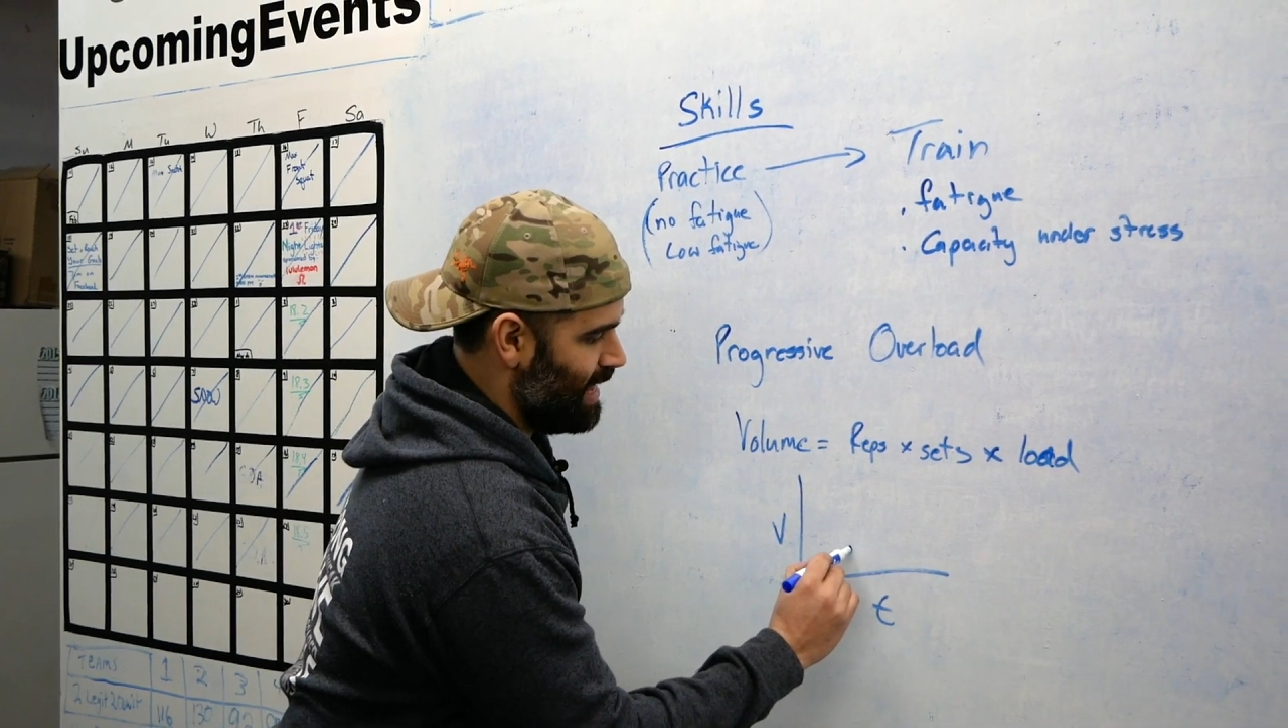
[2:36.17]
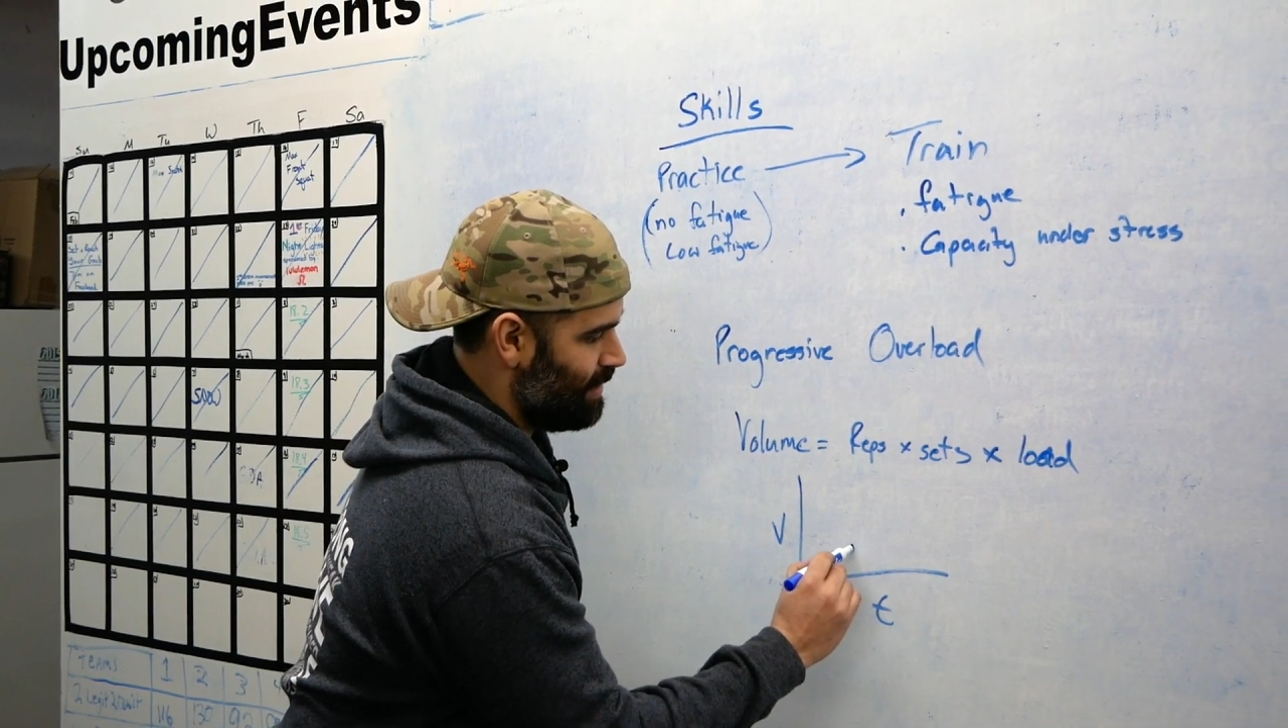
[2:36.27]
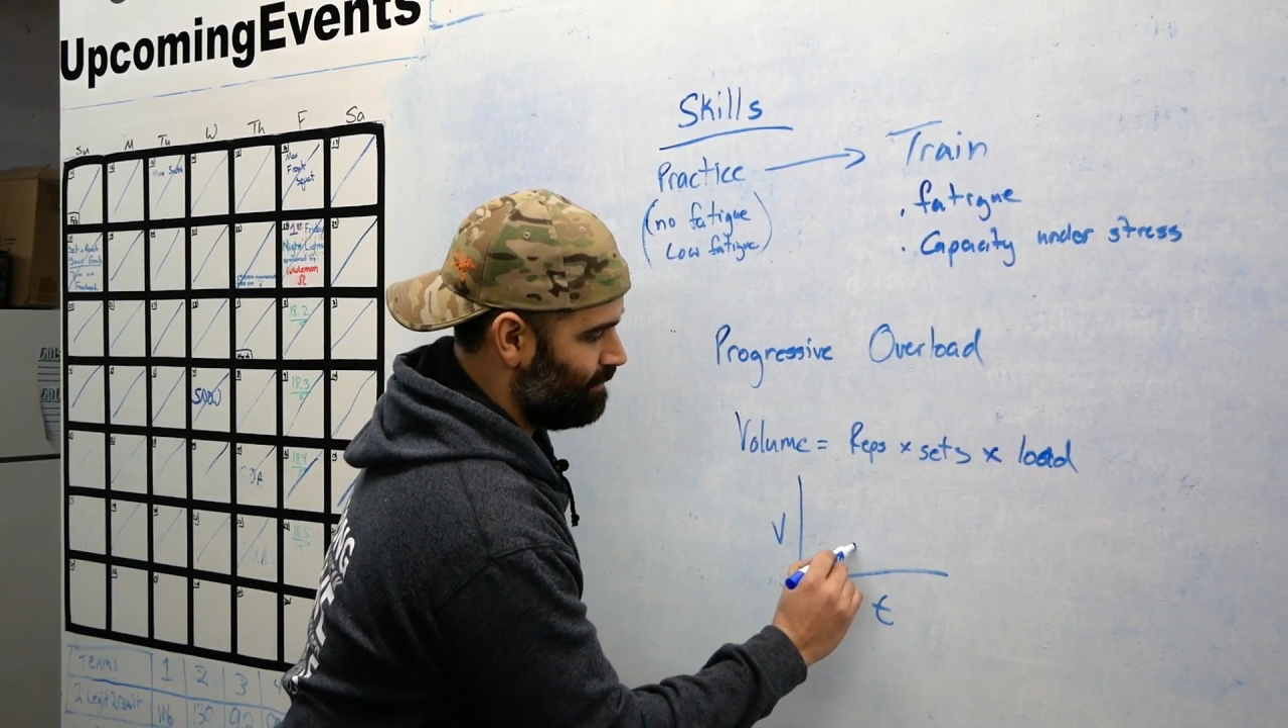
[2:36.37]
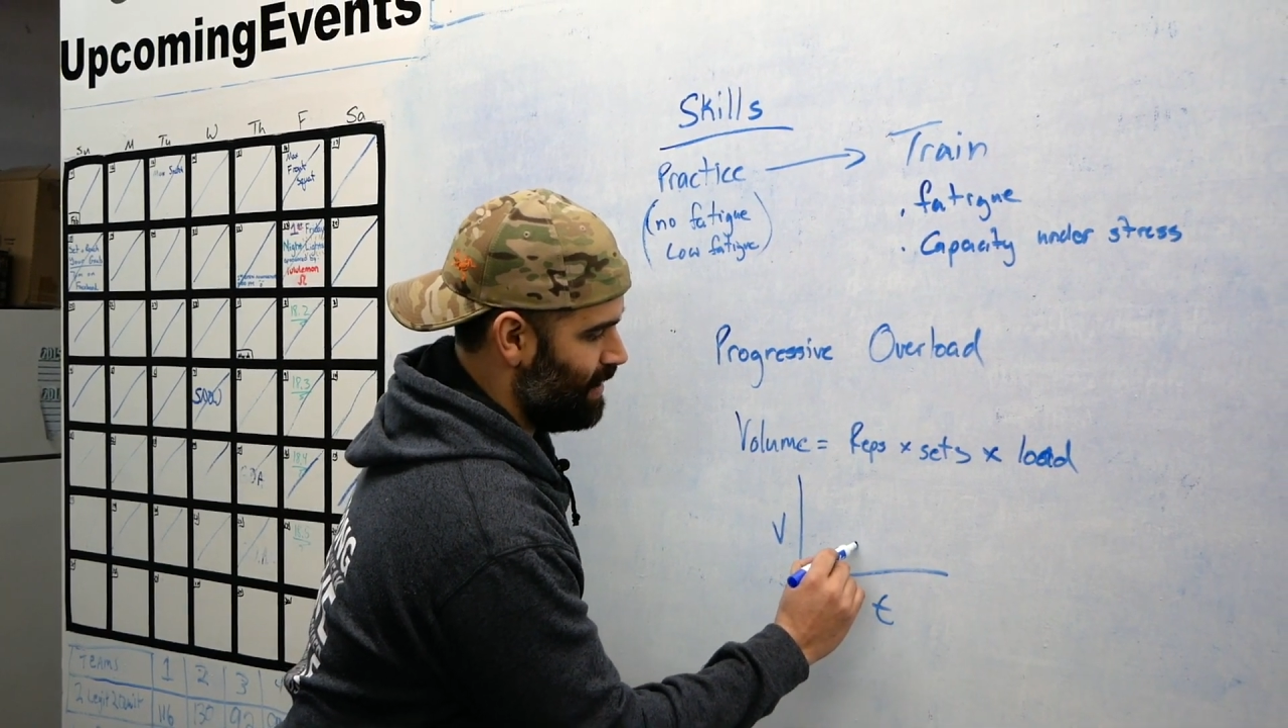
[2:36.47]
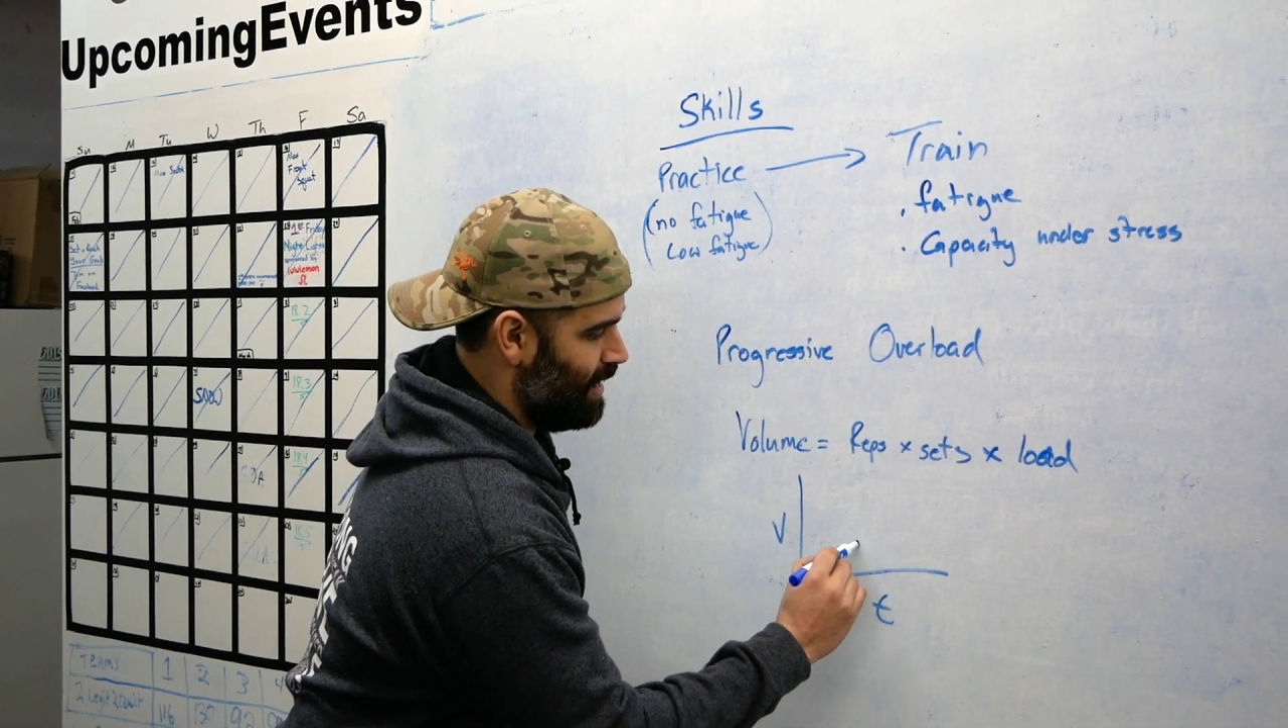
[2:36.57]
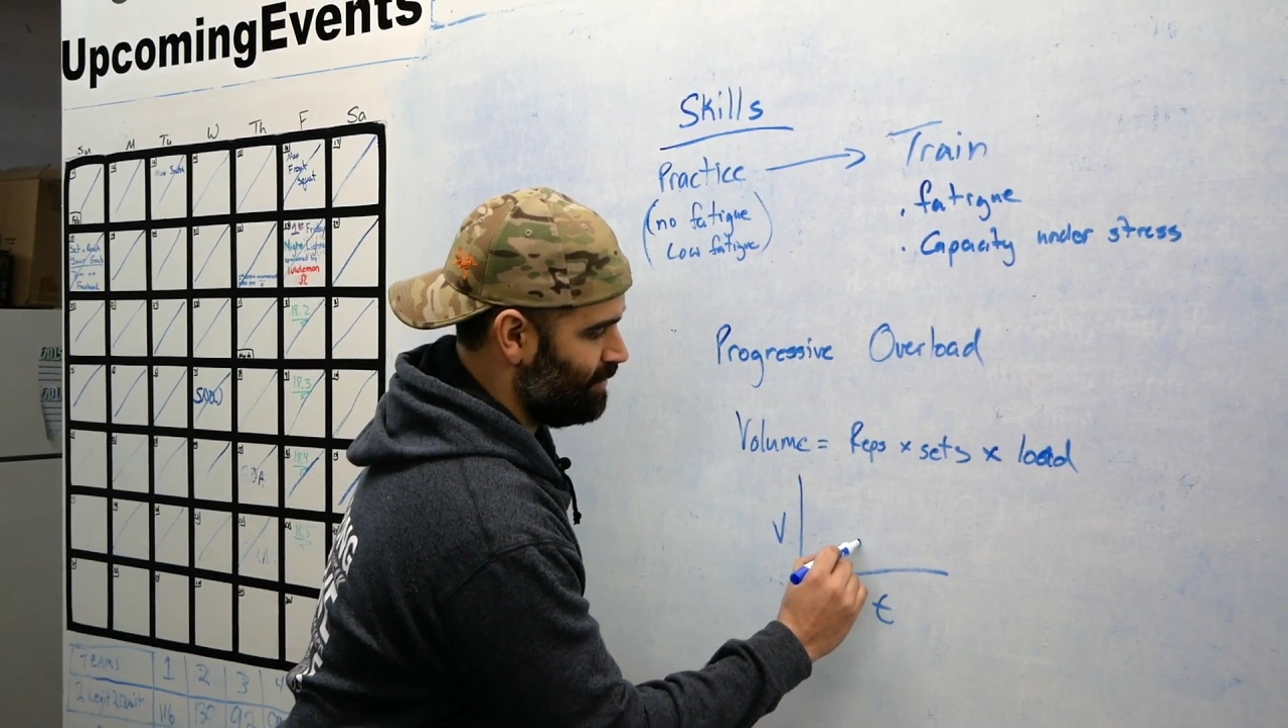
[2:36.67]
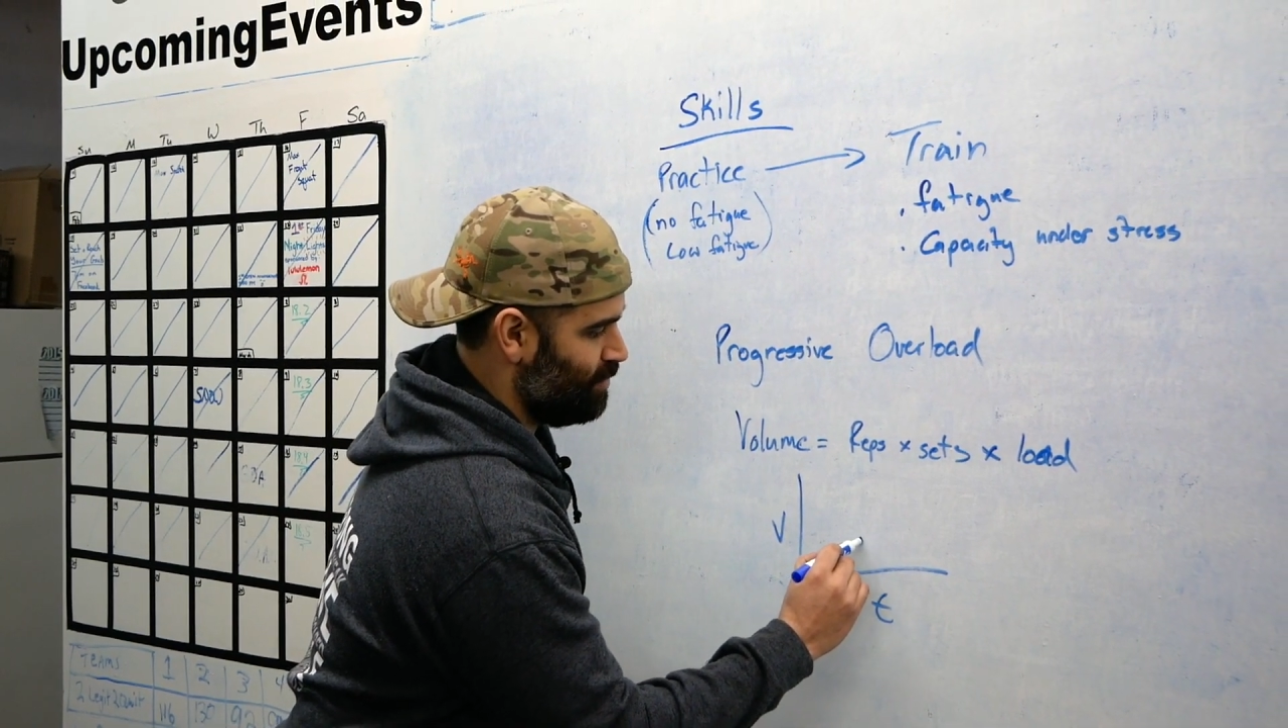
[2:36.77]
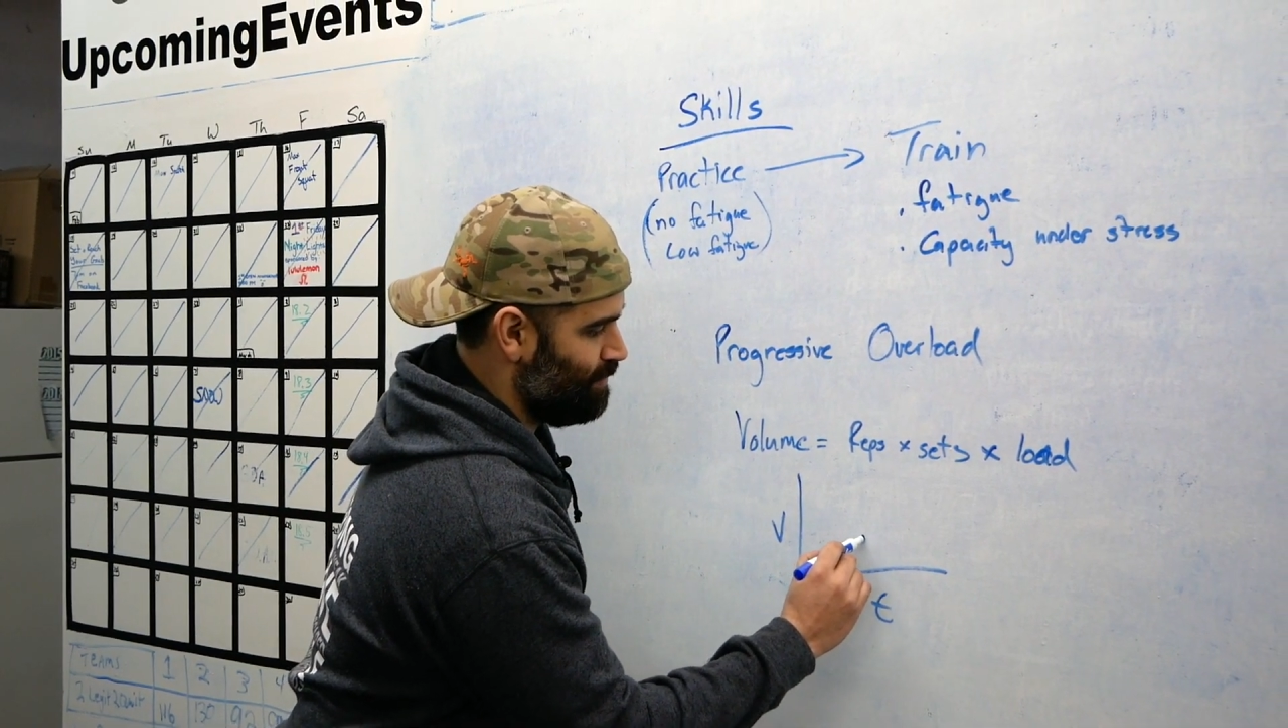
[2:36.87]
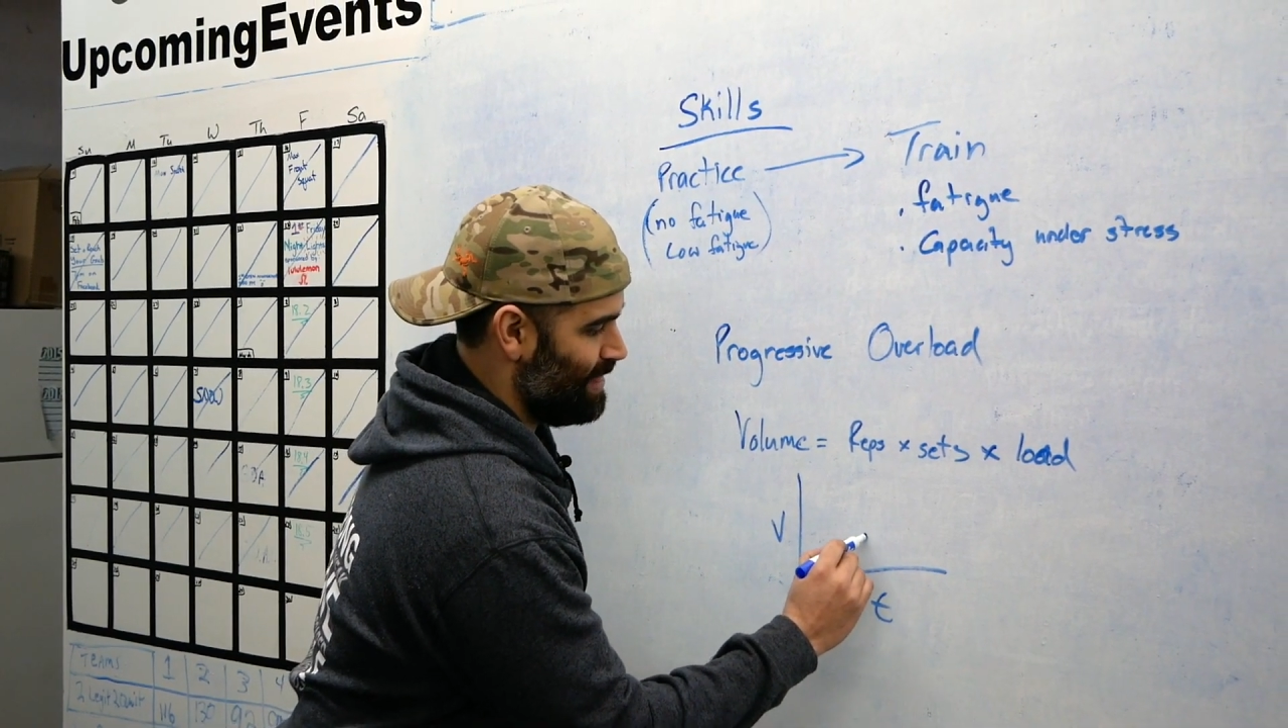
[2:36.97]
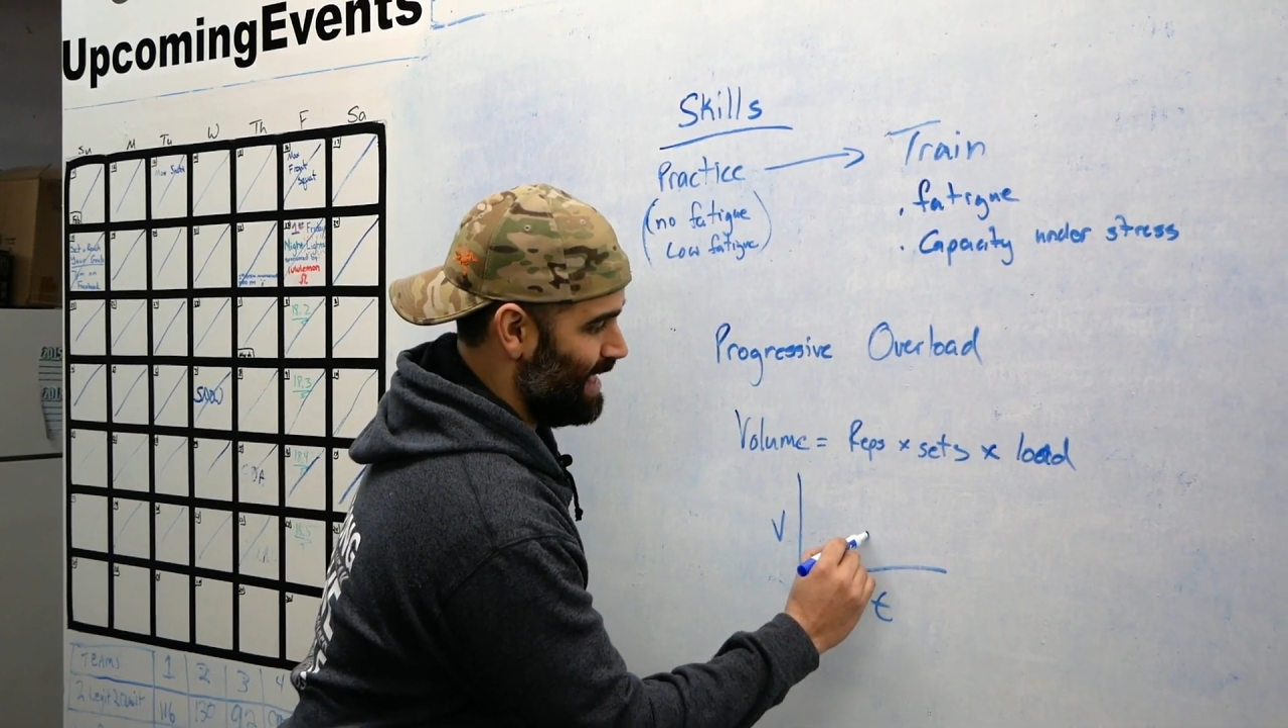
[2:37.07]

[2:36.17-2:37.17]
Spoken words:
that volume,